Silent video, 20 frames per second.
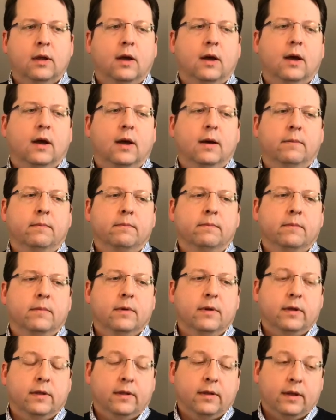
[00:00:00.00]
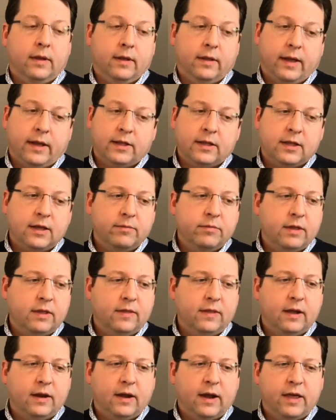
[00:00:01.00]
Um, that's
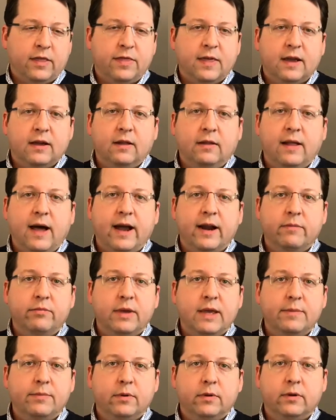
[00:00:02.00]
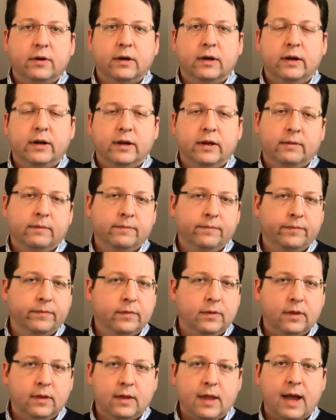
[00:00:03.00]
something that I think a lot of people are going to
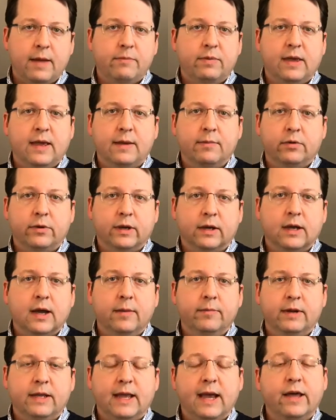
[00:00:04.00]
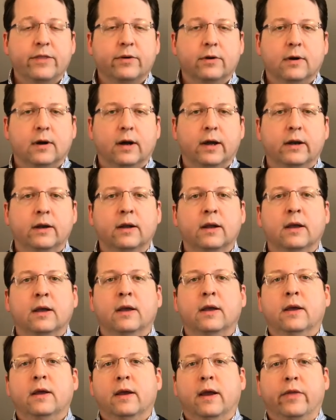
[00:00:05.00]
not be able to come together on.
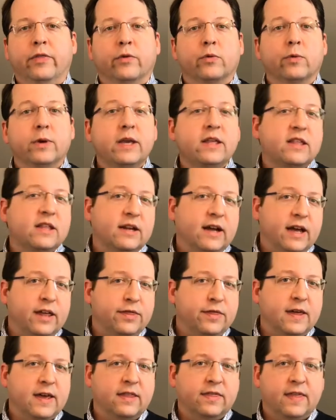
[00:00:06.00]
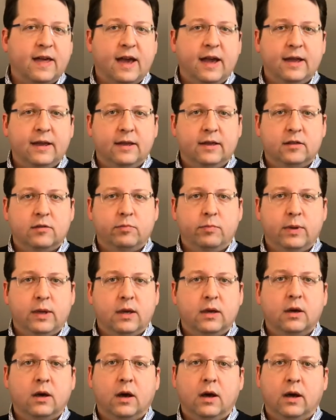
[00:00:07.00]
And the reason I think that is
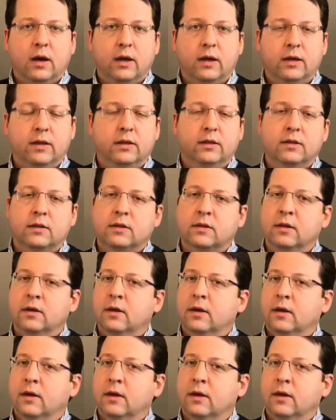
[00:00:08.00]
because